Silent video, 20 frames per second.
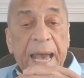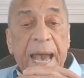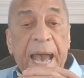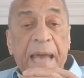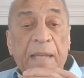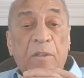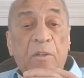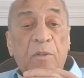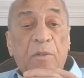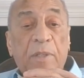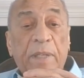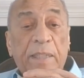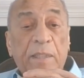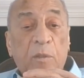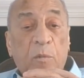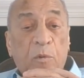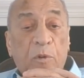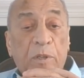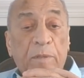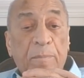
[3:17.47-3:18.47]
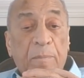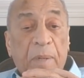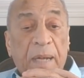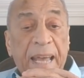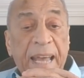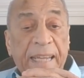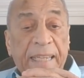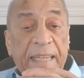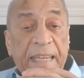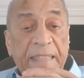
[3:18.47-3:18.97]
I don't think the word
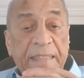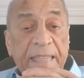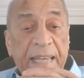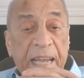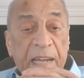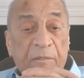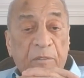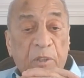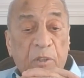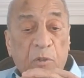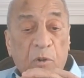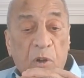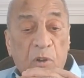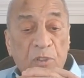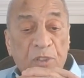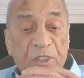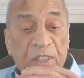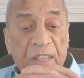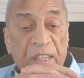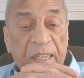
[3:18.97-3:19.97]
black has ever crossed their